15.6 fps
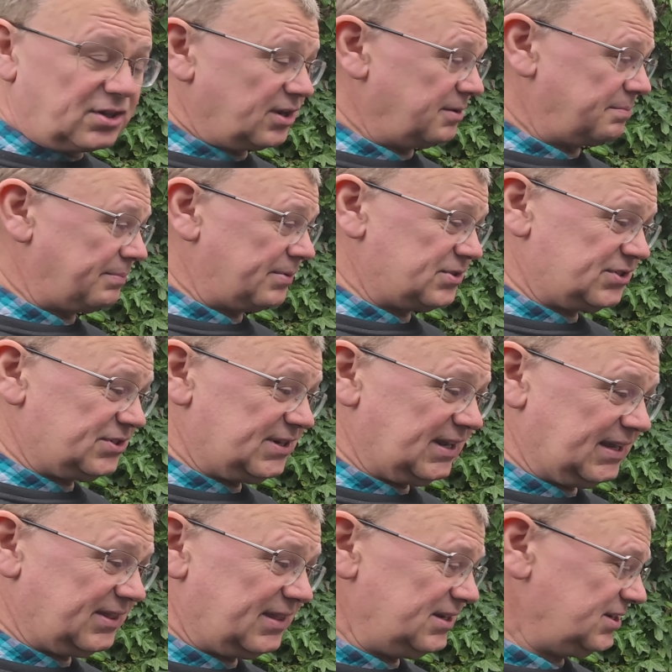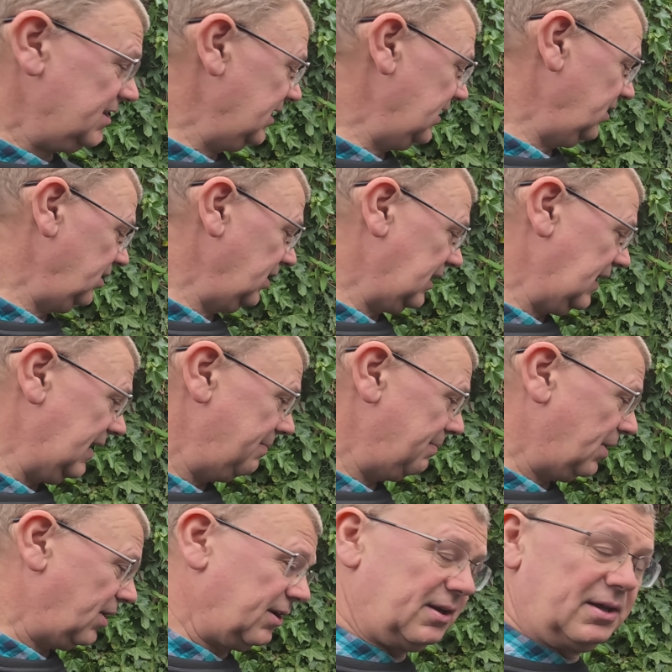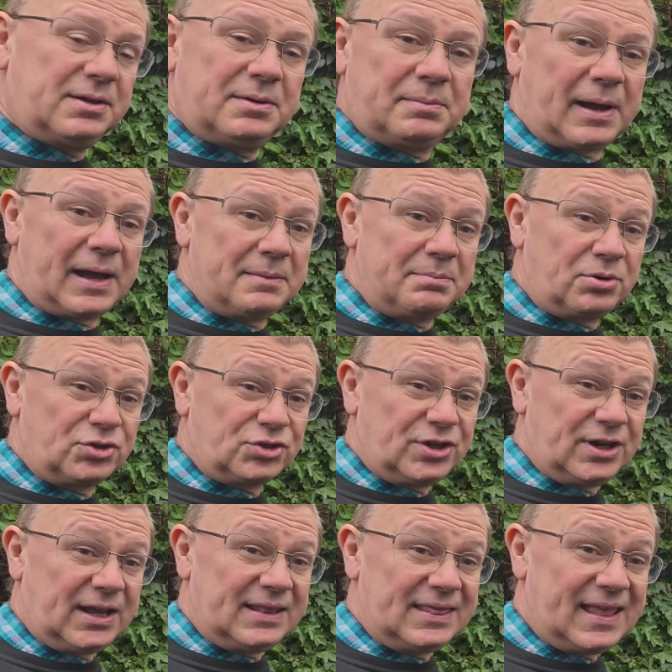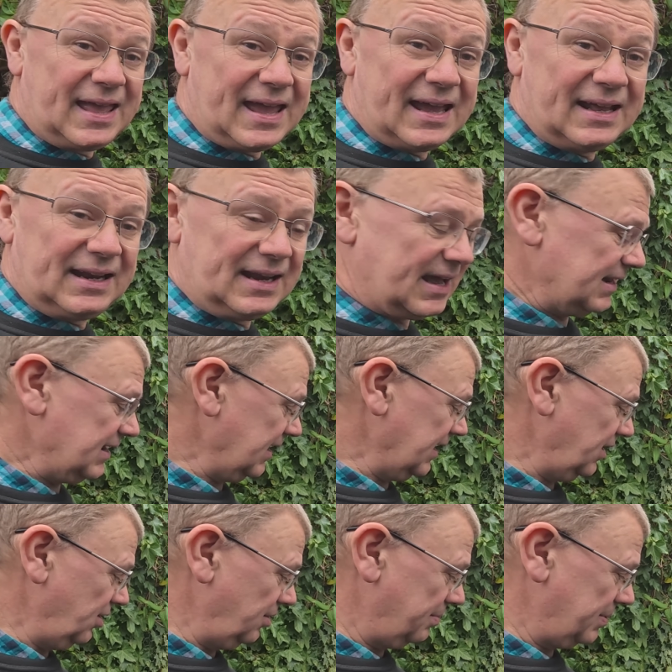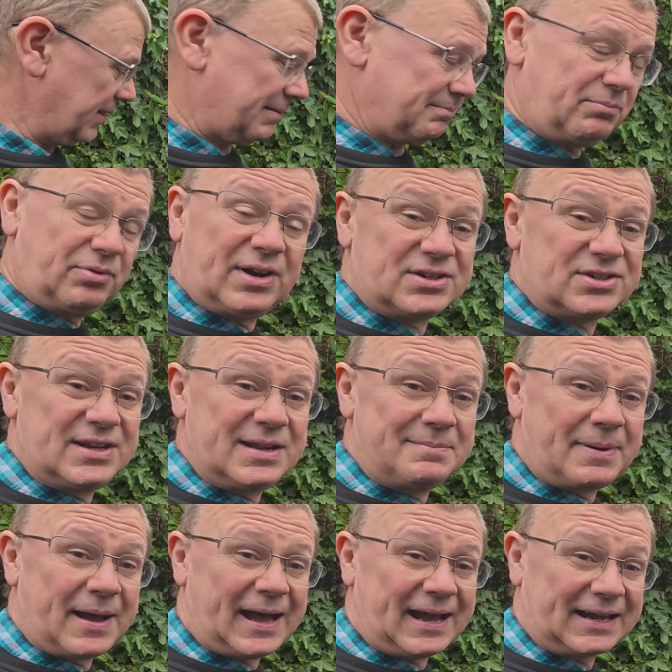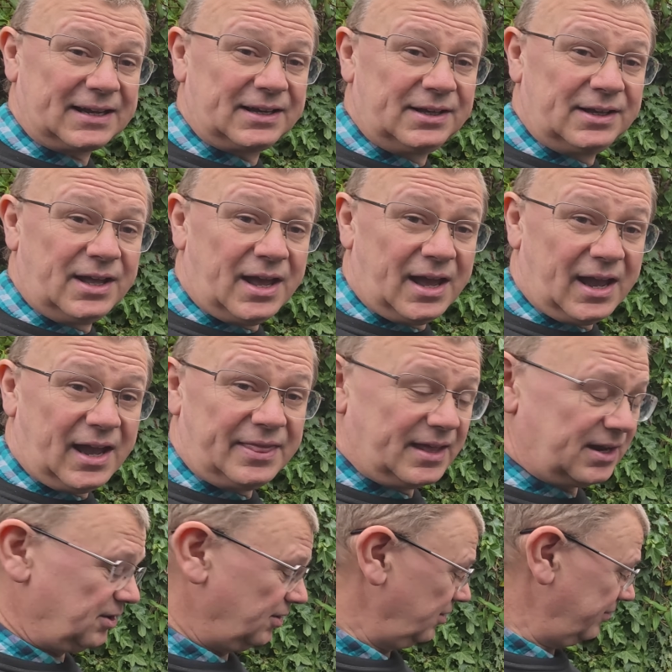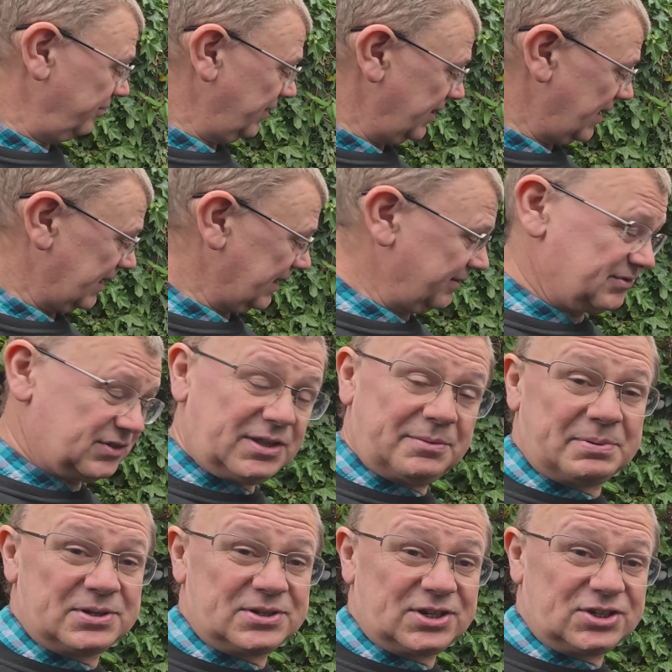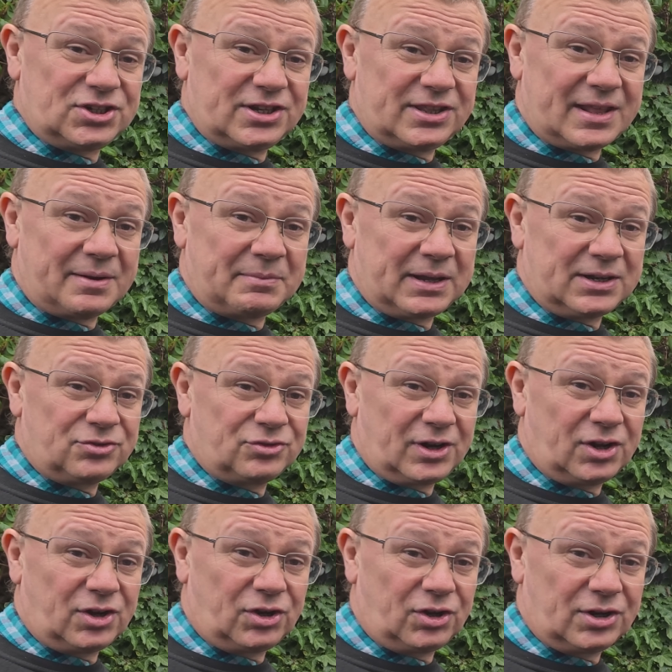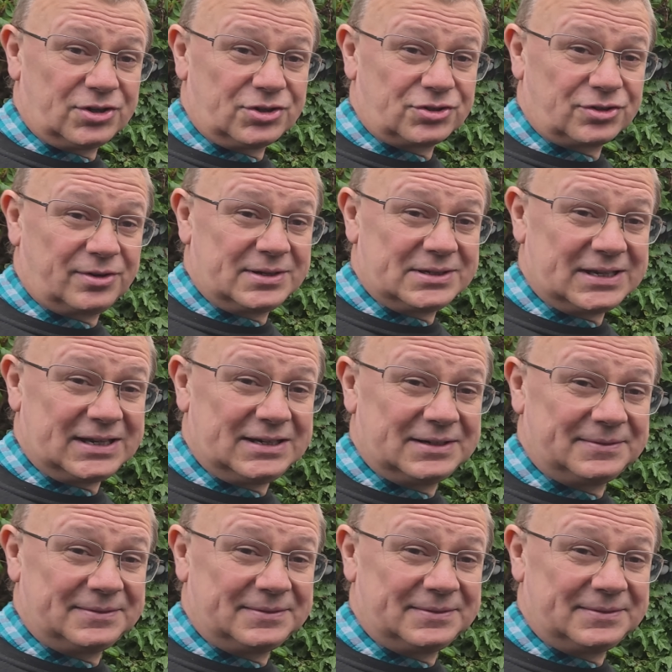I'm going to stick this little clip on by pushing it in there, lining it up and then pressing it back, and then hopefully that gives the position, then we can drill a hole and screw it in.